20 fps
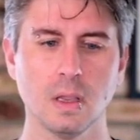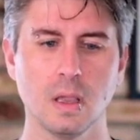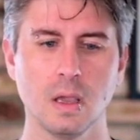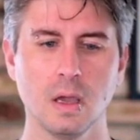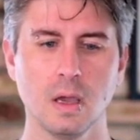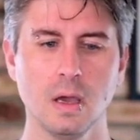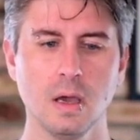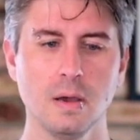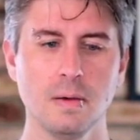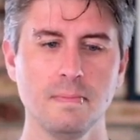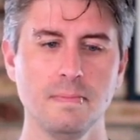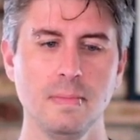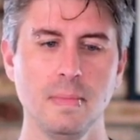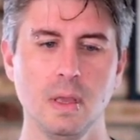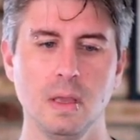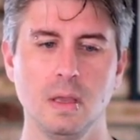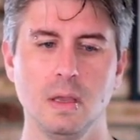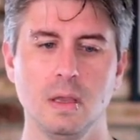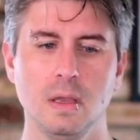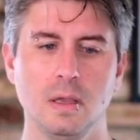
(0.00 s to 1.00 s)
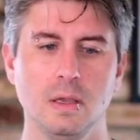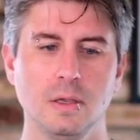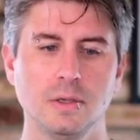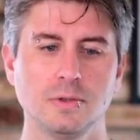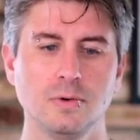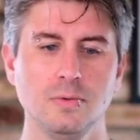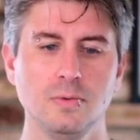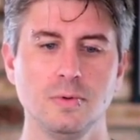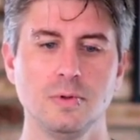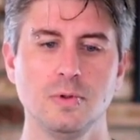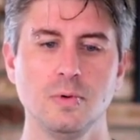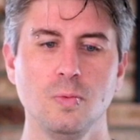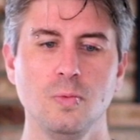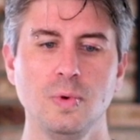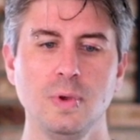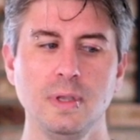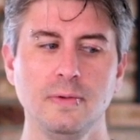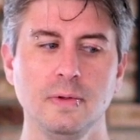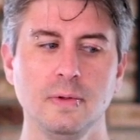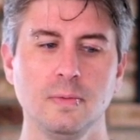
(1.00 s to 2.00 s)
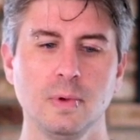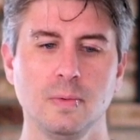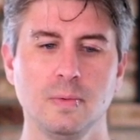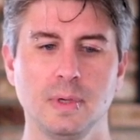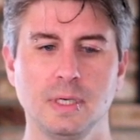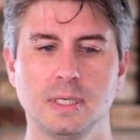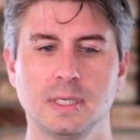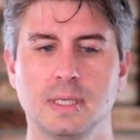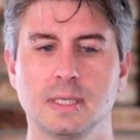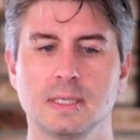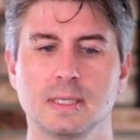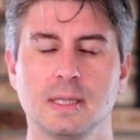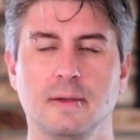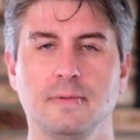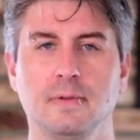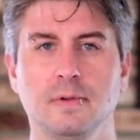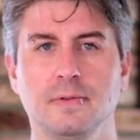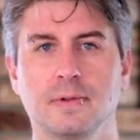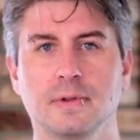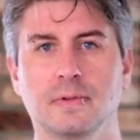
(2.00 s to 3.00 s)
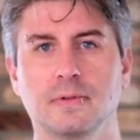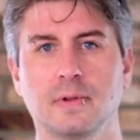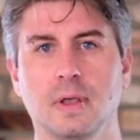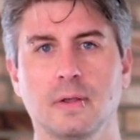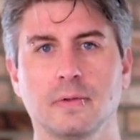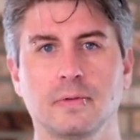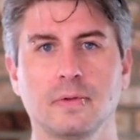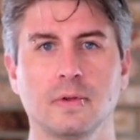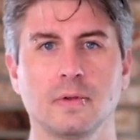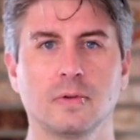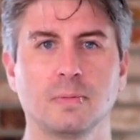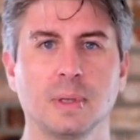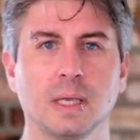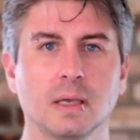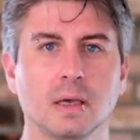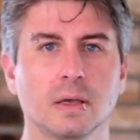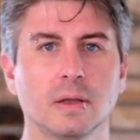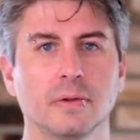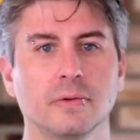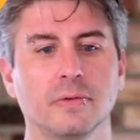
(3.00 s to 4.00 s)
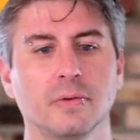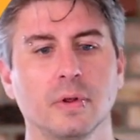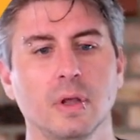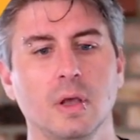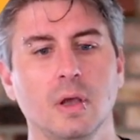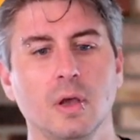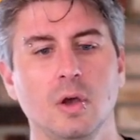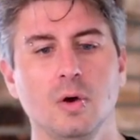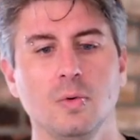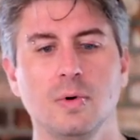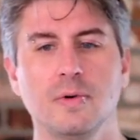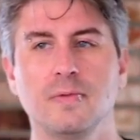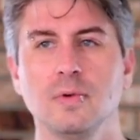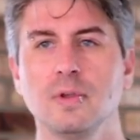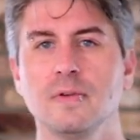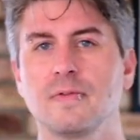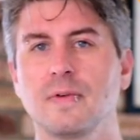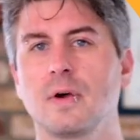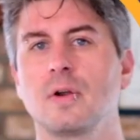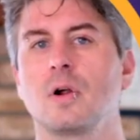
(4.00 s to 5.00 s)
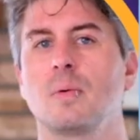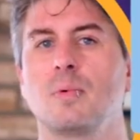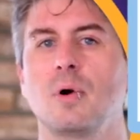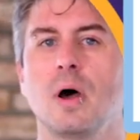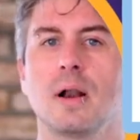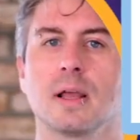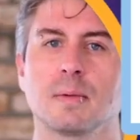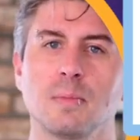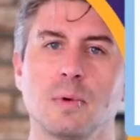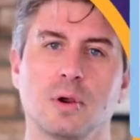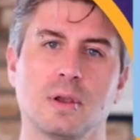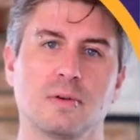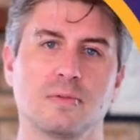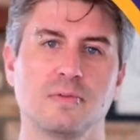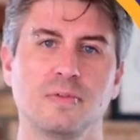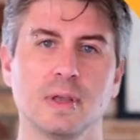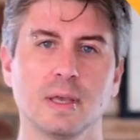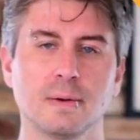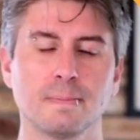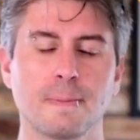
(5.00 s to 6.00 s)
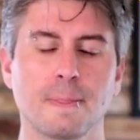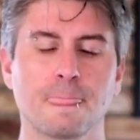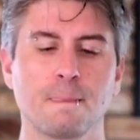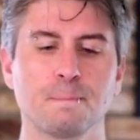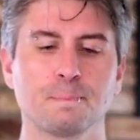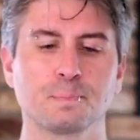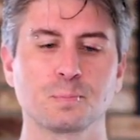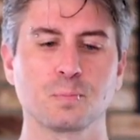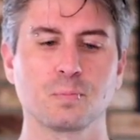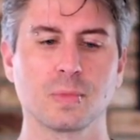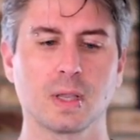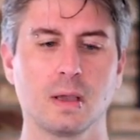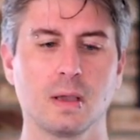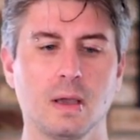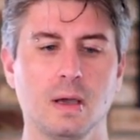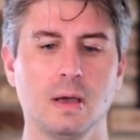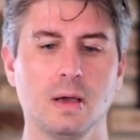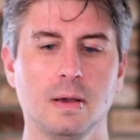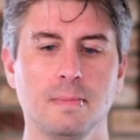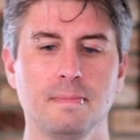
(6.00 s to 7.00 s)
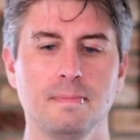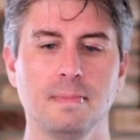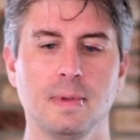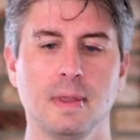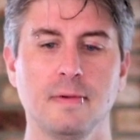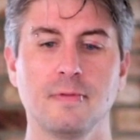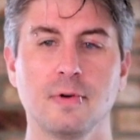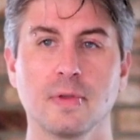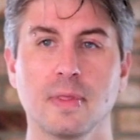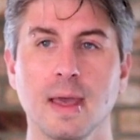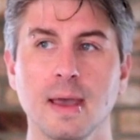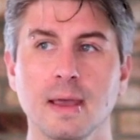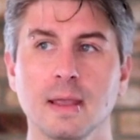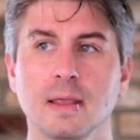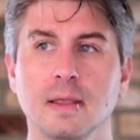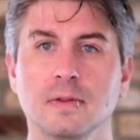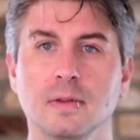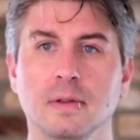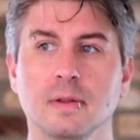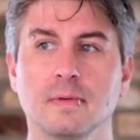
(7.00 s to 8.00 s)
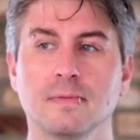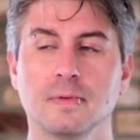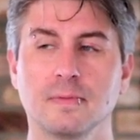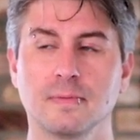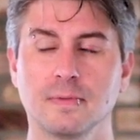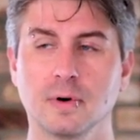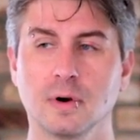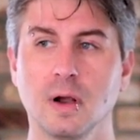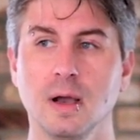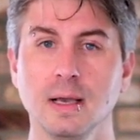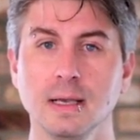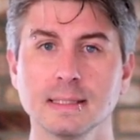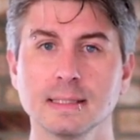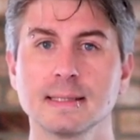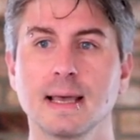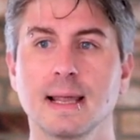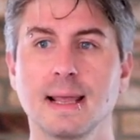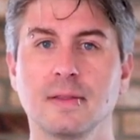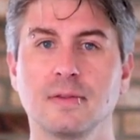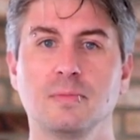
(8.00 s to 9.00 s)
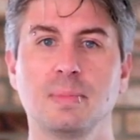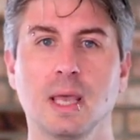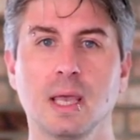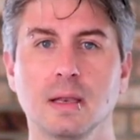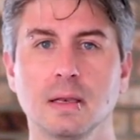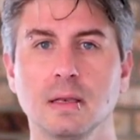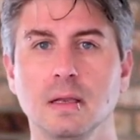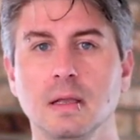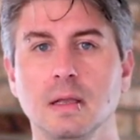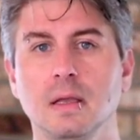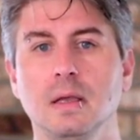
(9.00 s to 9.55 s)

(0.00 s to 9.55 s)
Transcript: Um, so the reason we reached this level of success is because we've really found our product market fit, um, and for that has for us, that has been